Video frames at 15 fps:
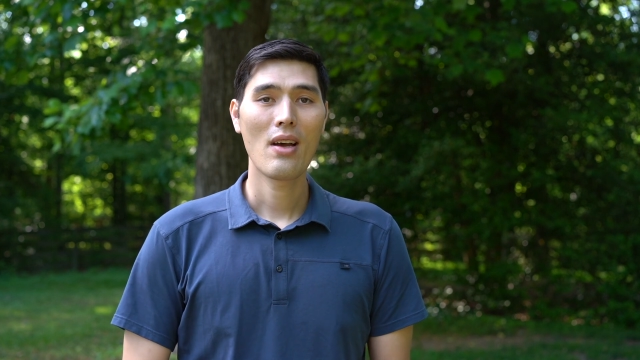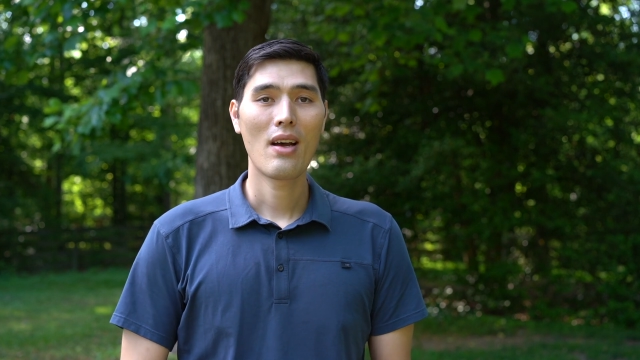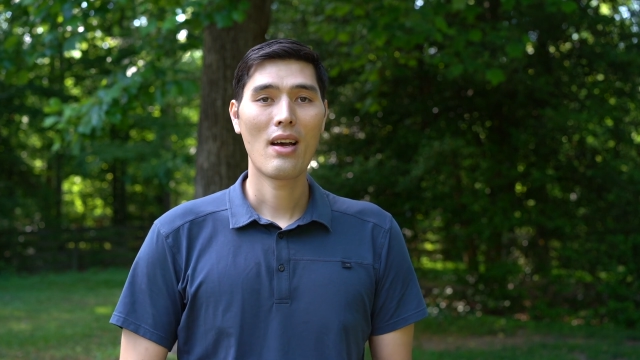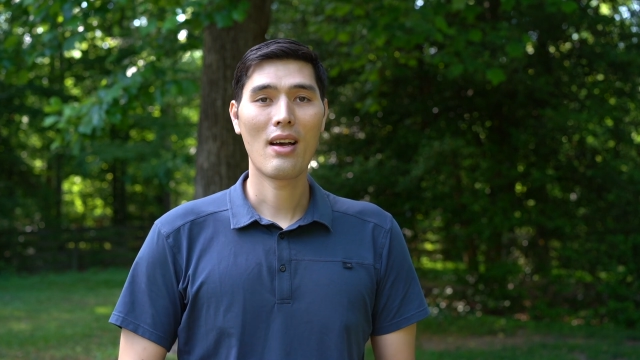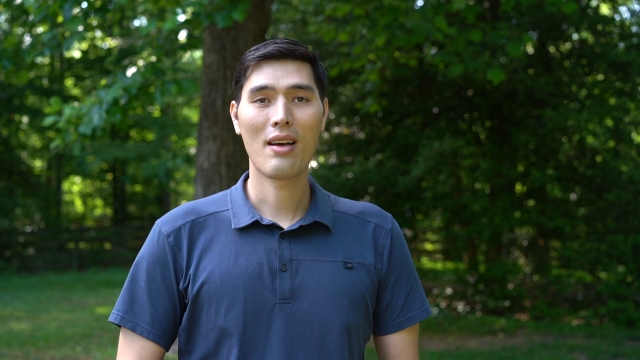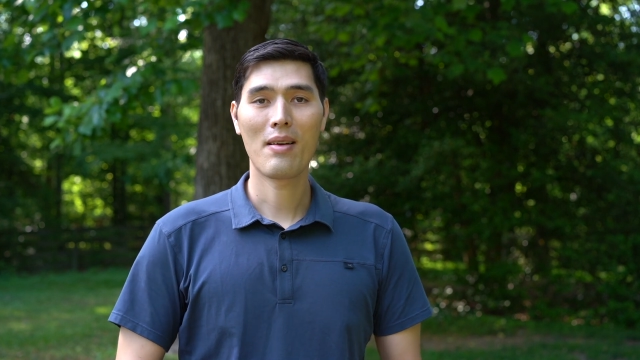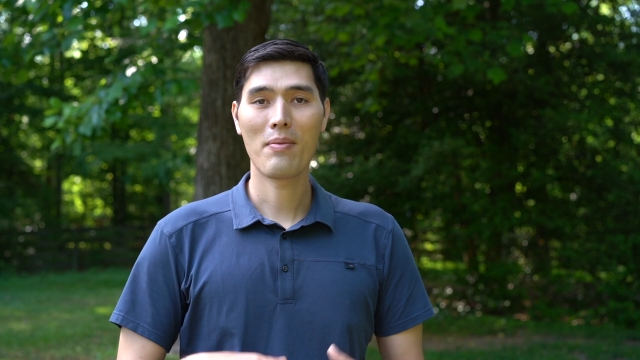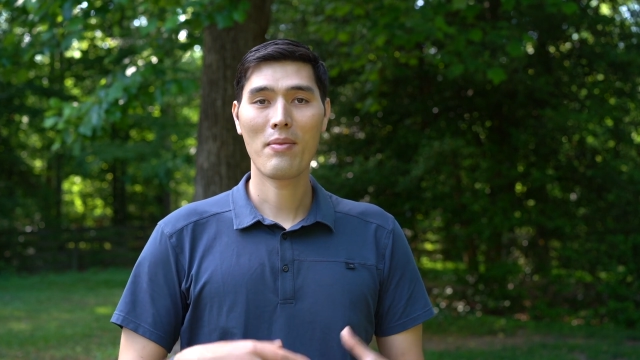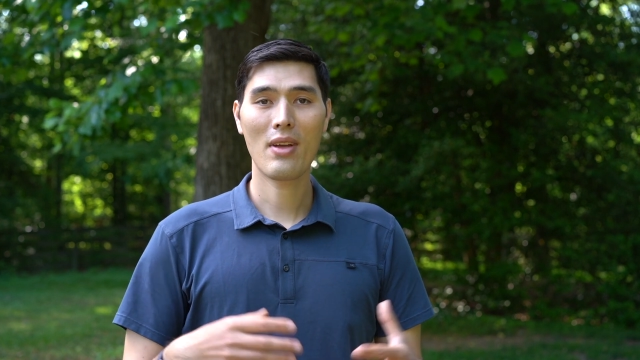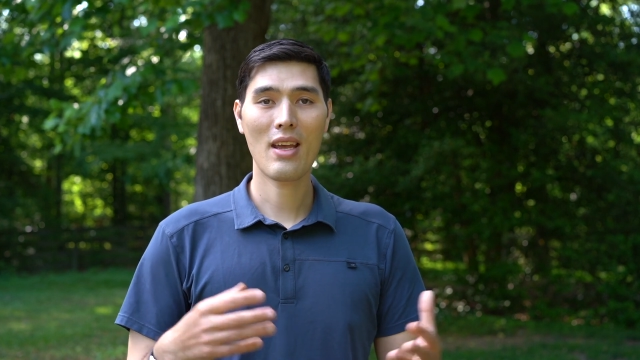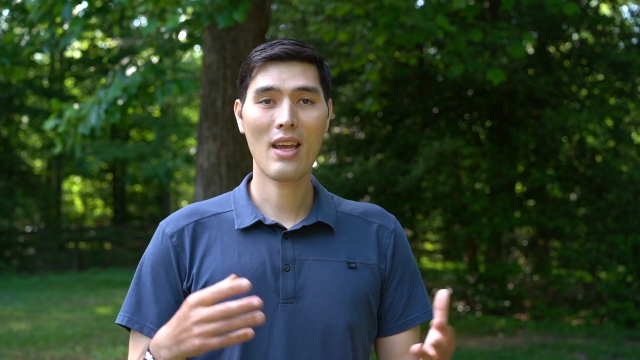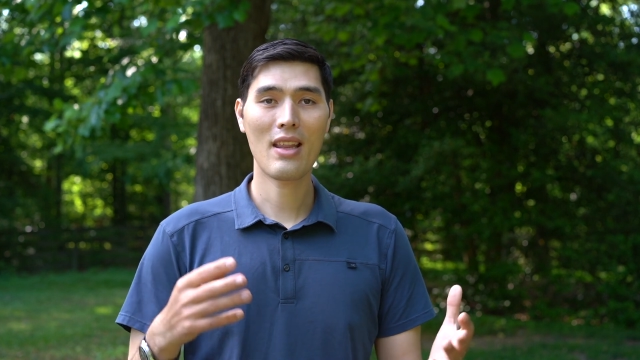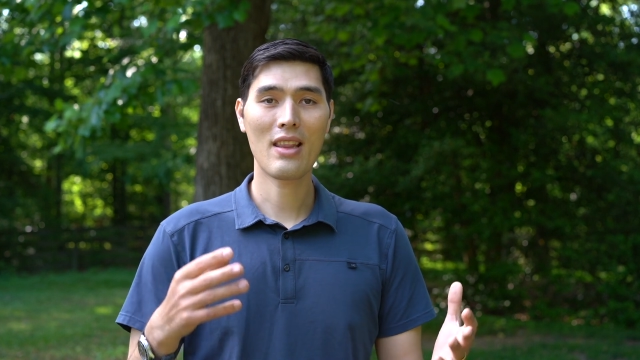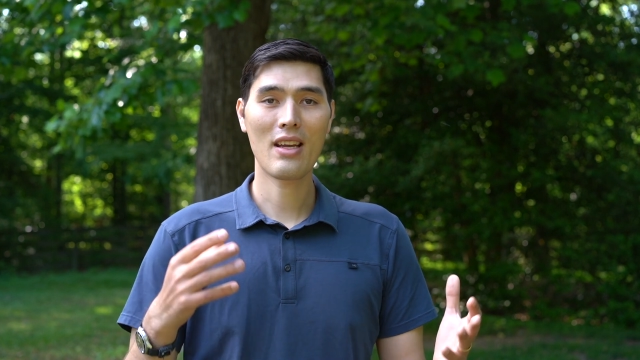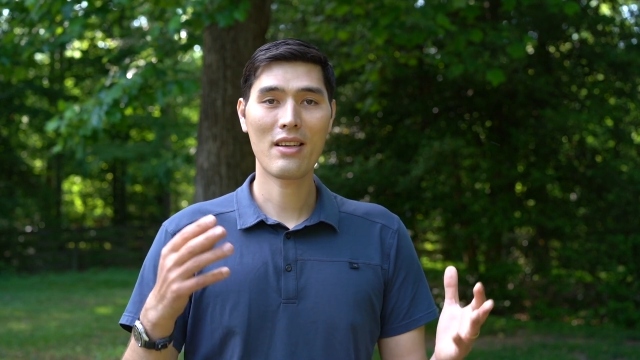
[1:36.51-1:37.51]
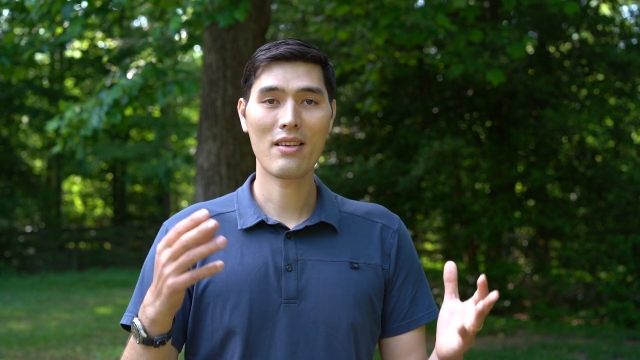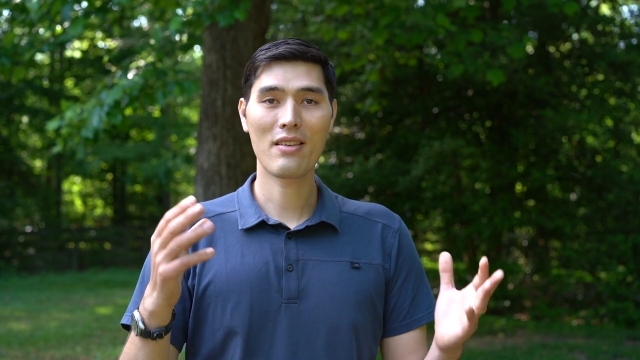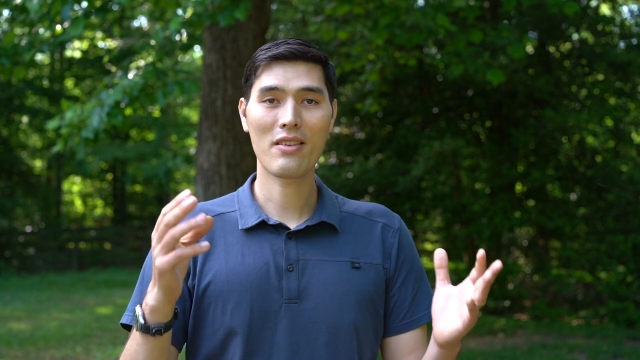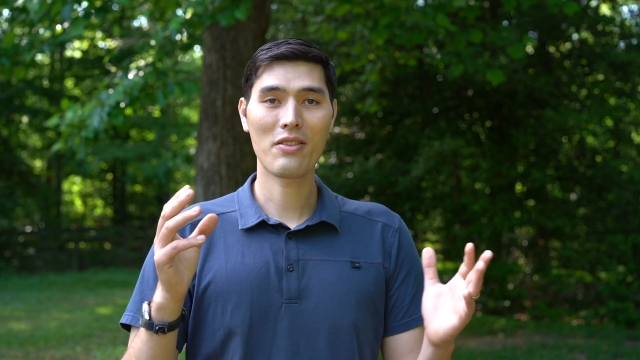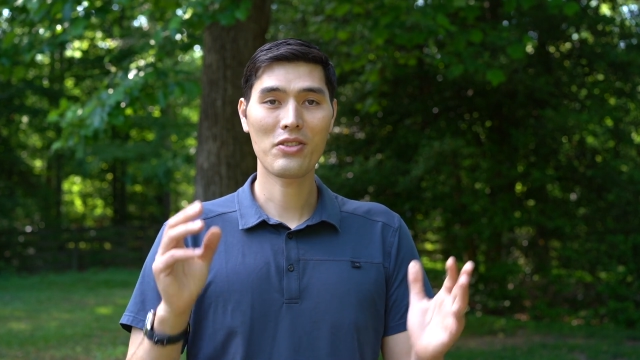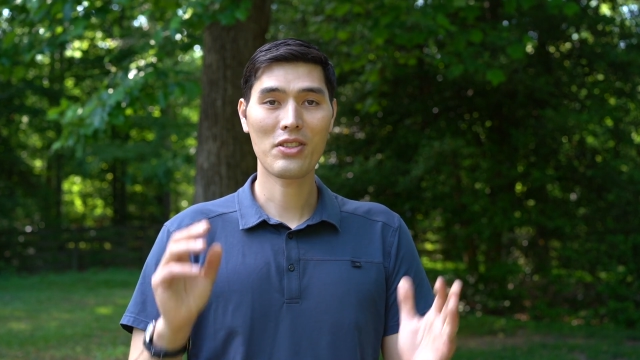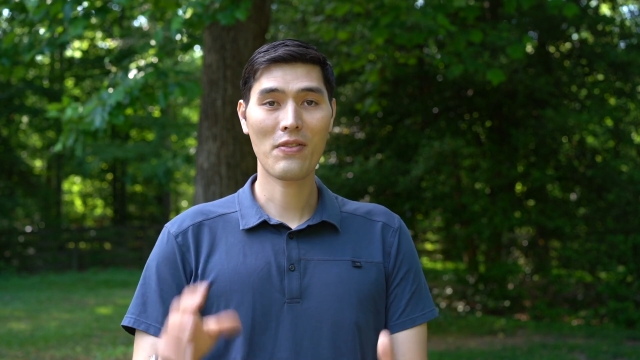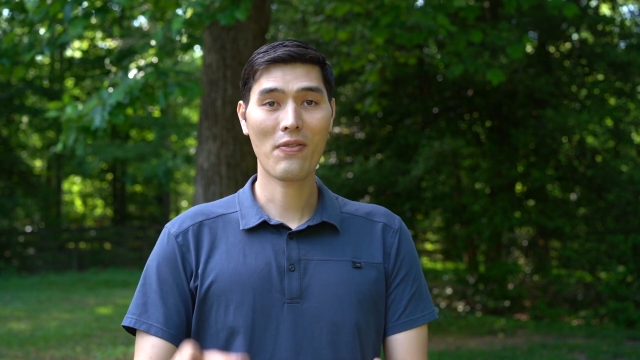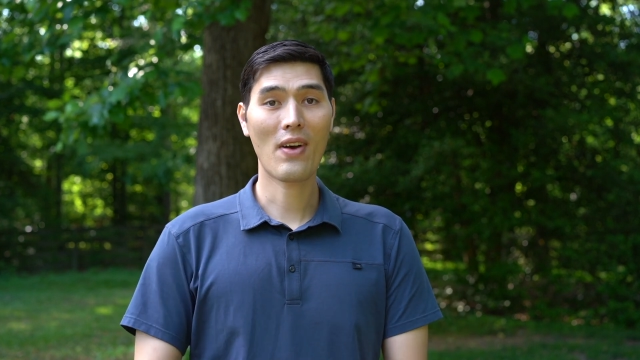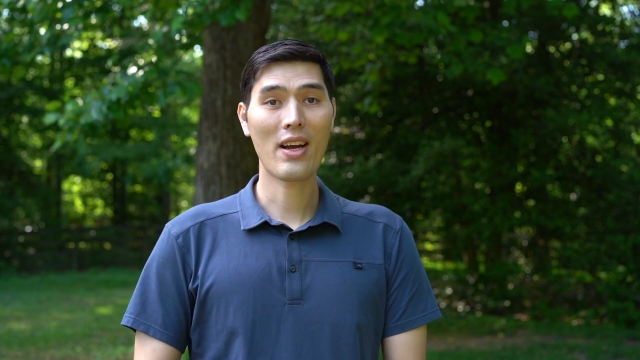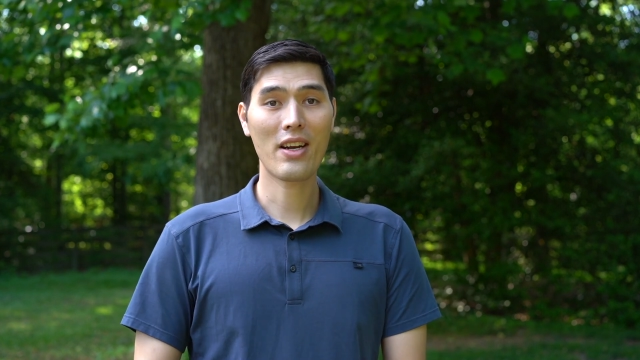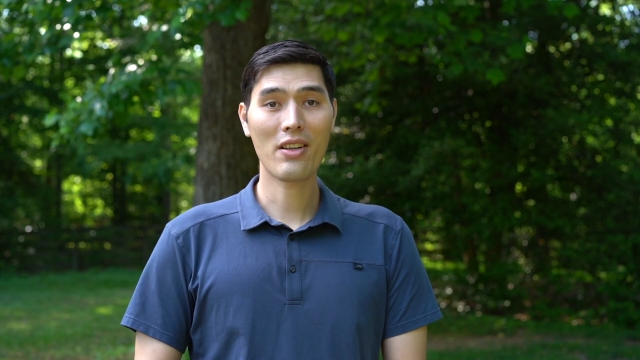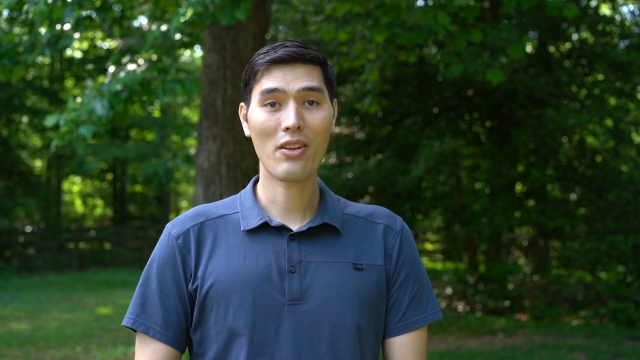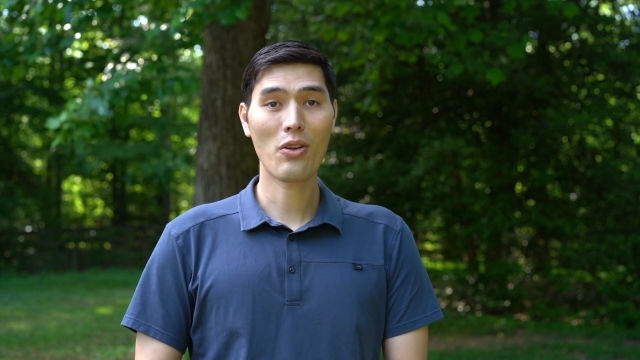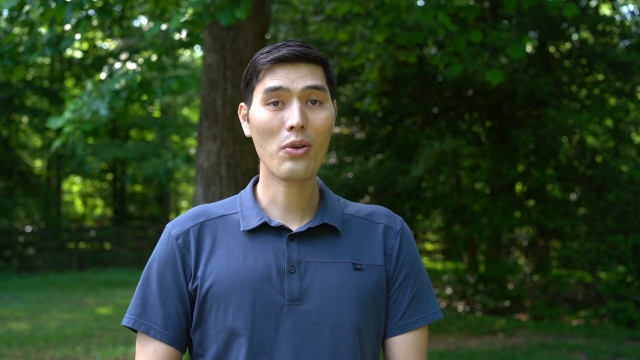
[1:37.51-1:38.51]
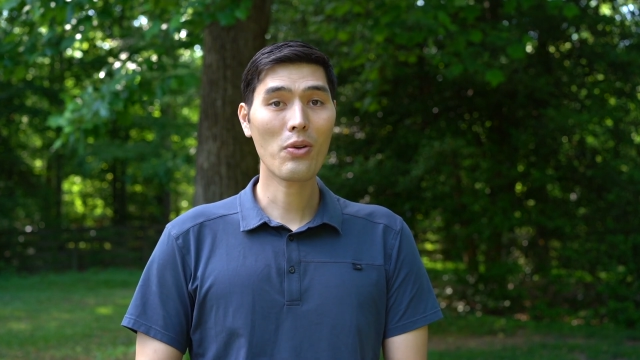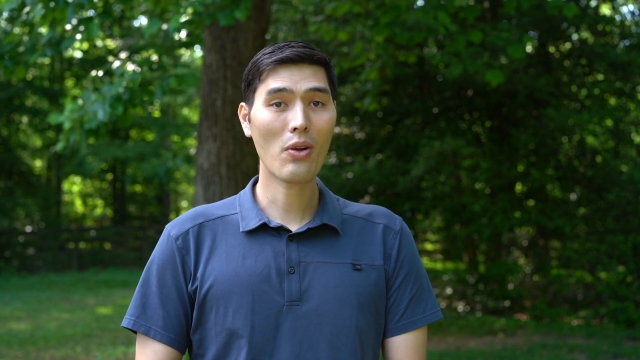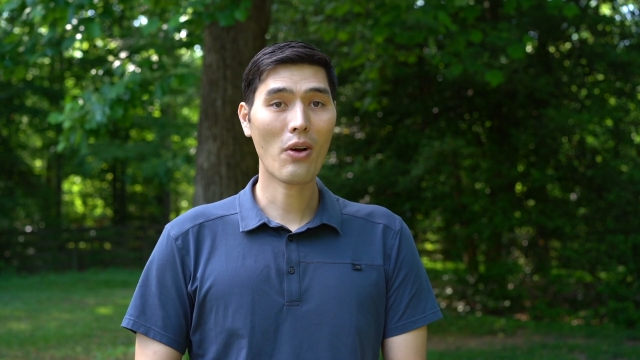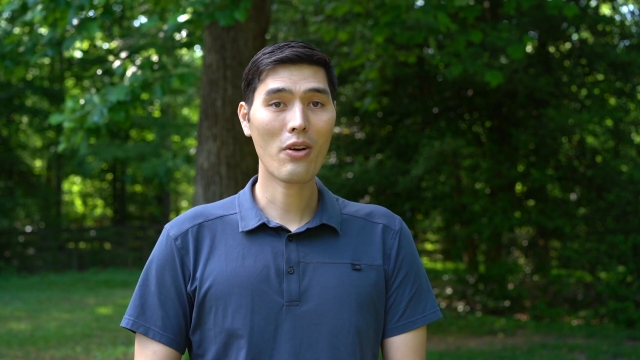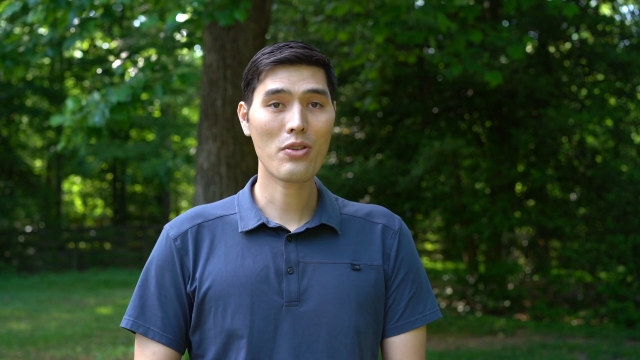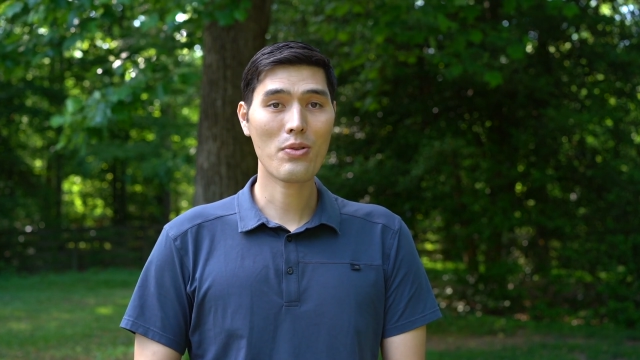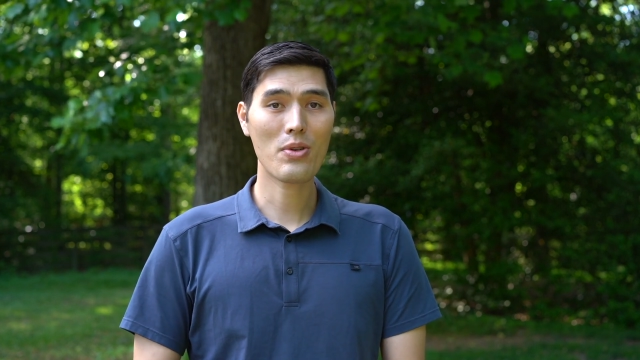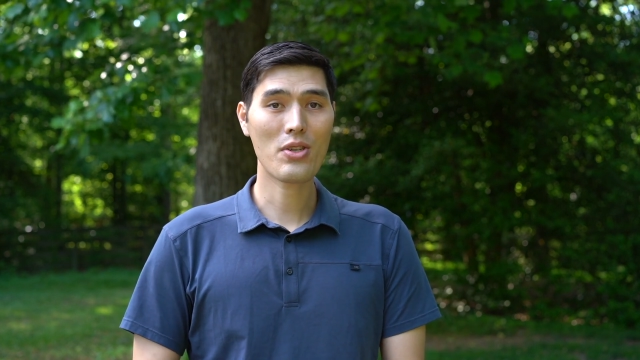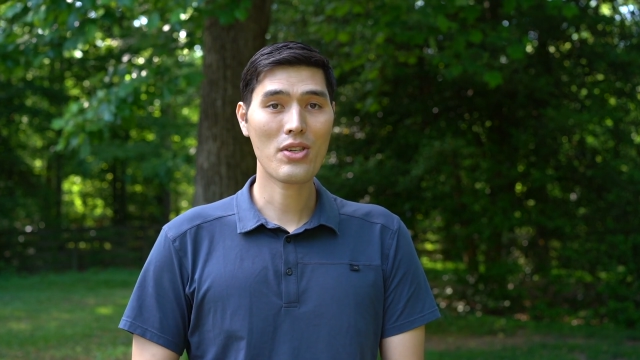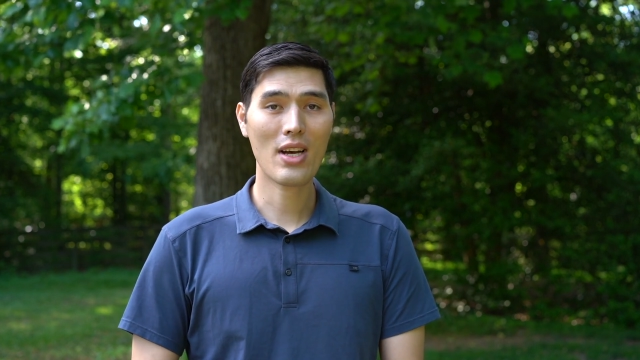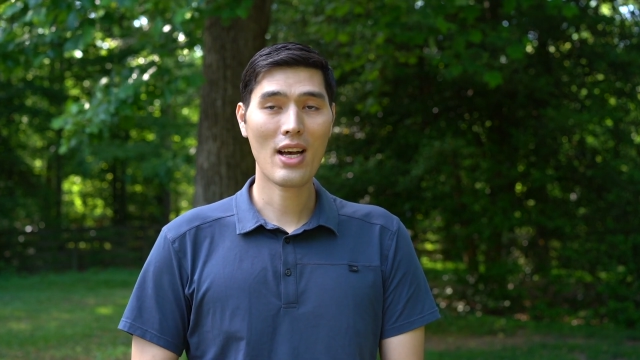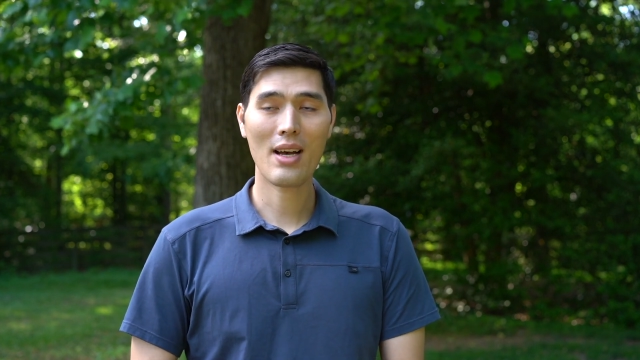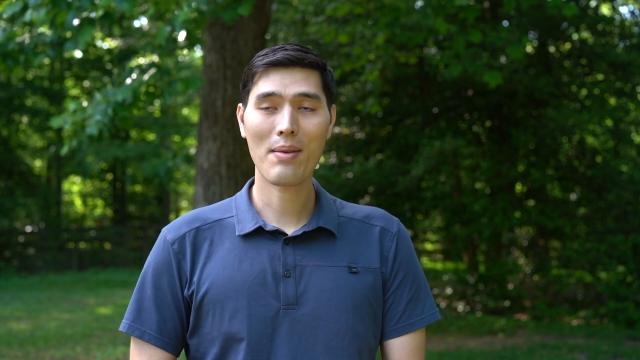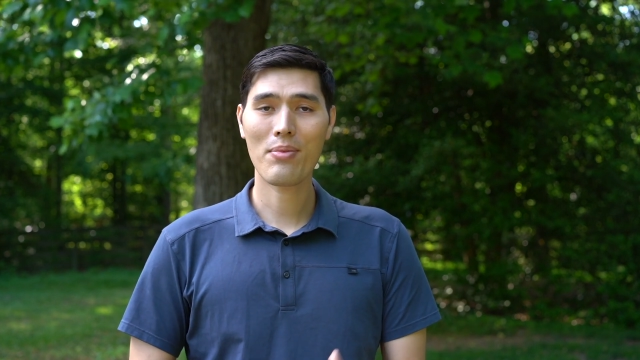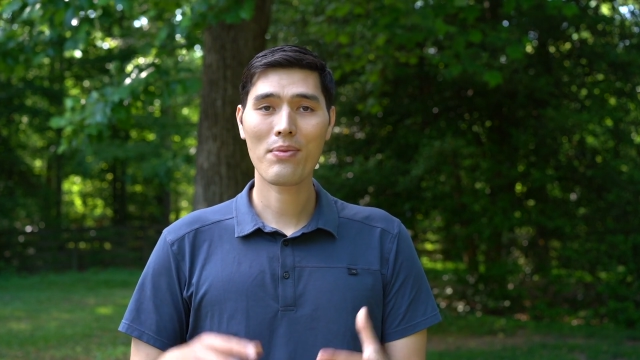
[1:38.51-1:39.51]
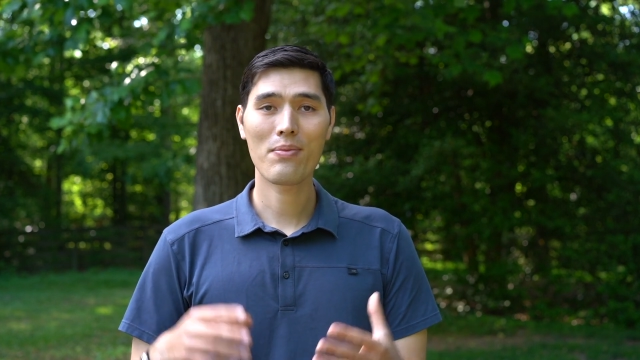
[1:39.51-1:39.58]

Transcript: and then you'll just find a local archery shop,